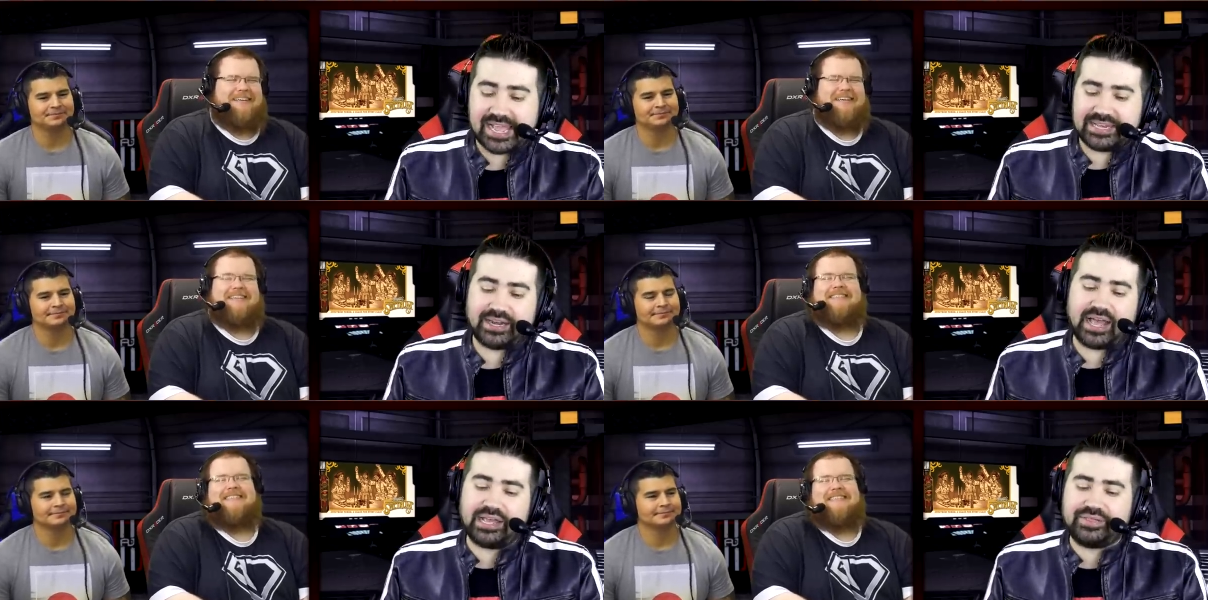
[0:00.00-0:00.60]
Speaker 1: and
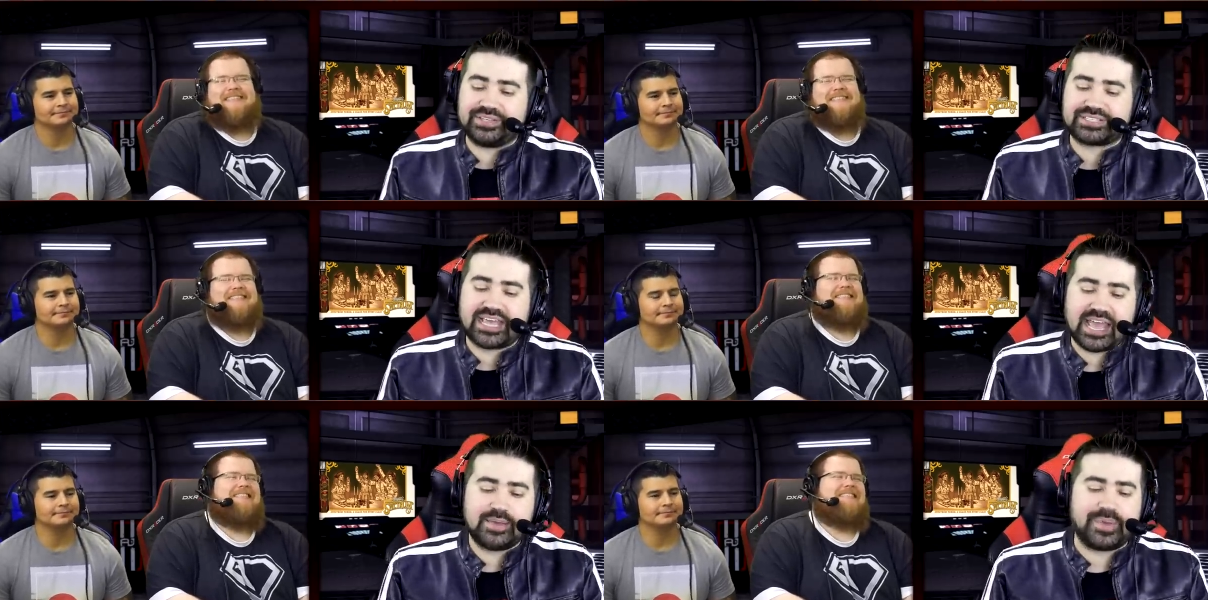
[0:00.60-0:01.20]
and this
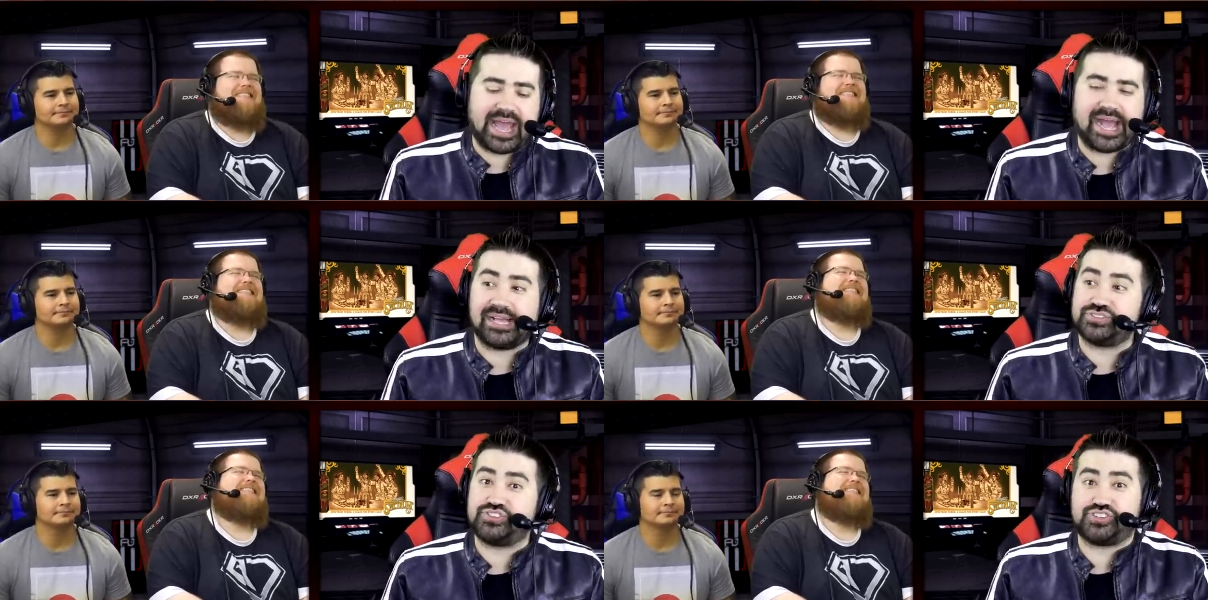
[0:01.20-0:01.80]
game
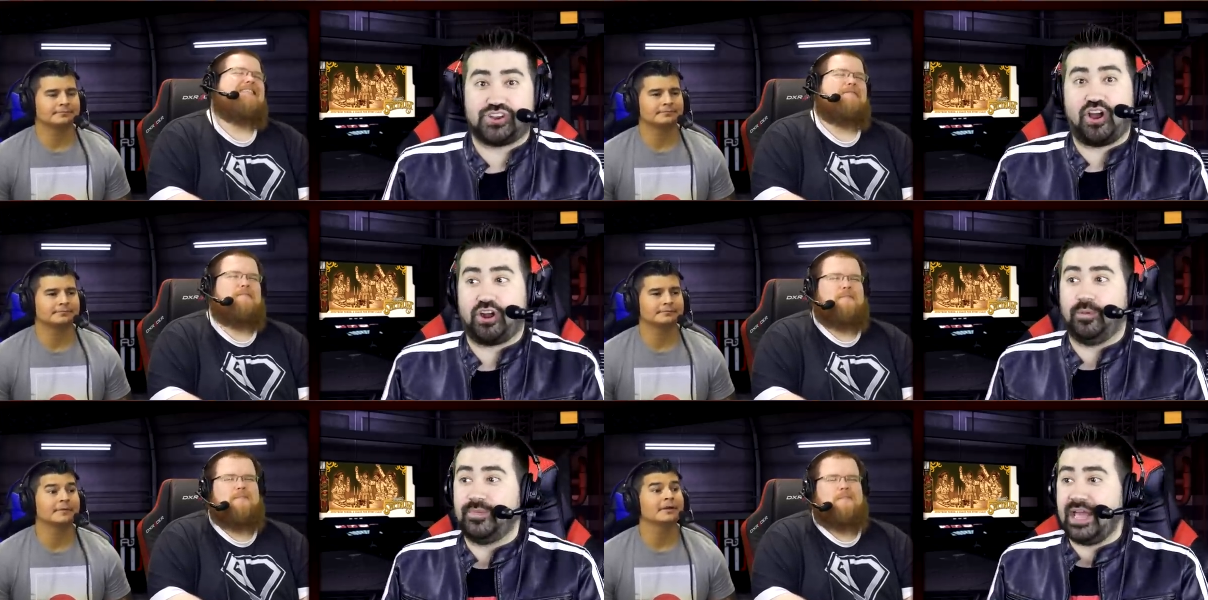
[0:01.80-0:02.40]
has
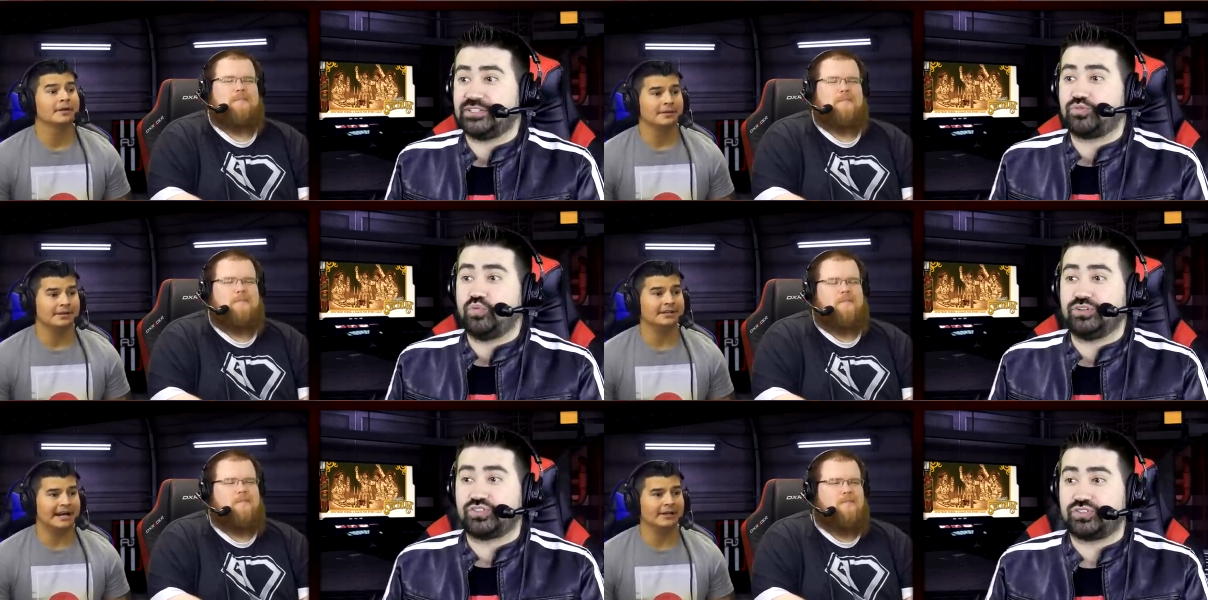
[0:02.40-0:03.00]
charm. That's what
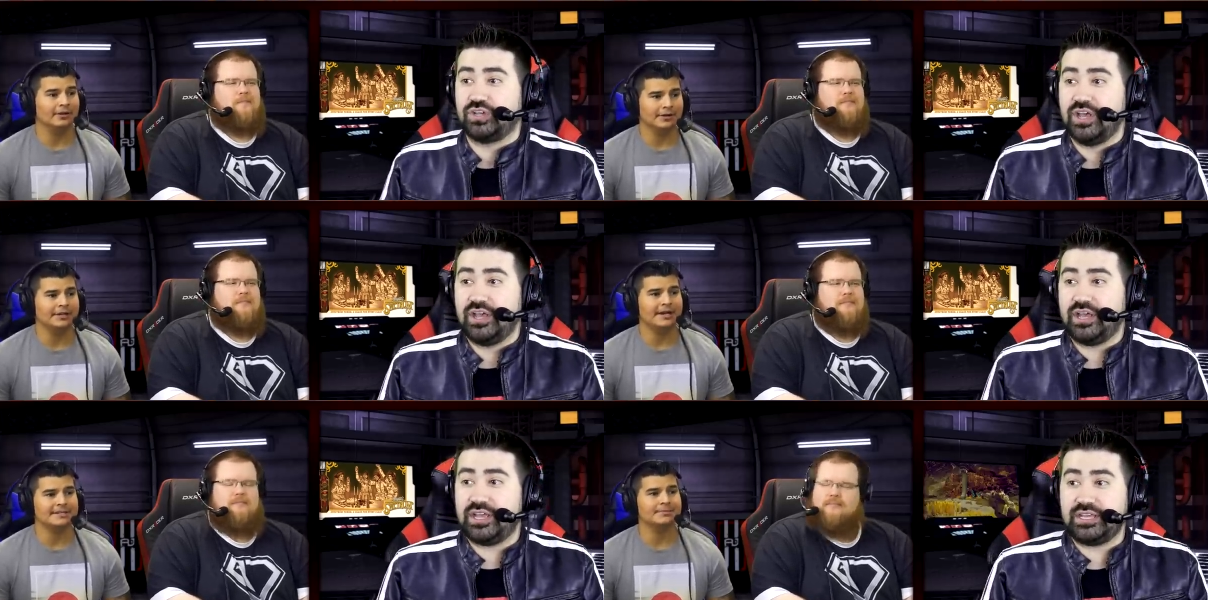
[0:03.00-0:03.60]
the dialogue.
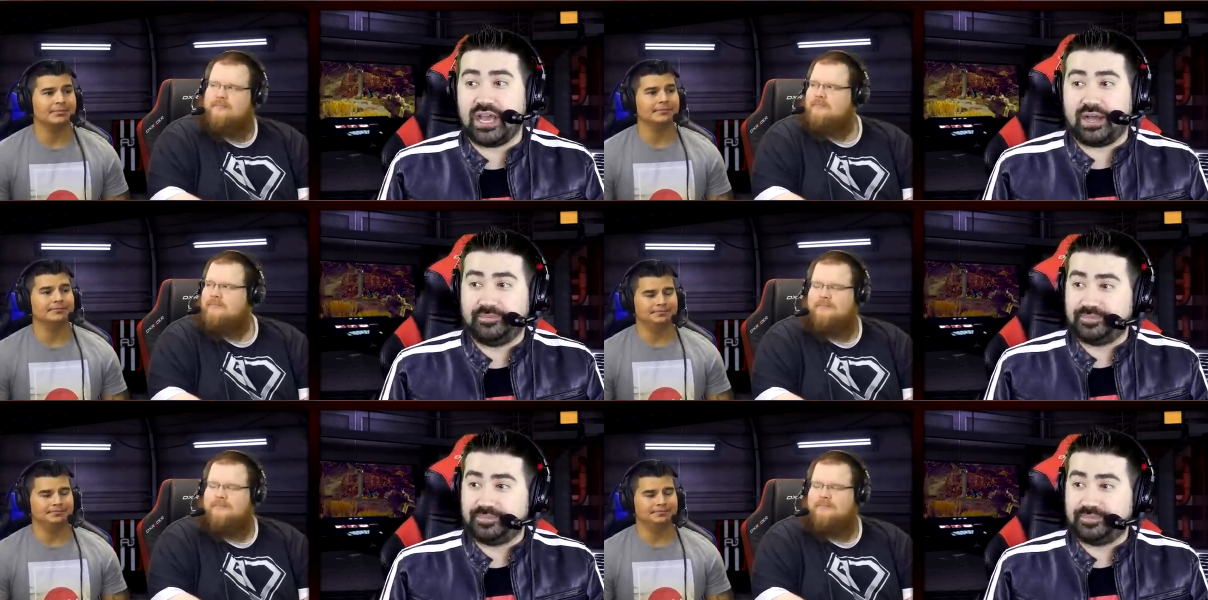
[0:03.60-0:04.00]
Yes. Yeah.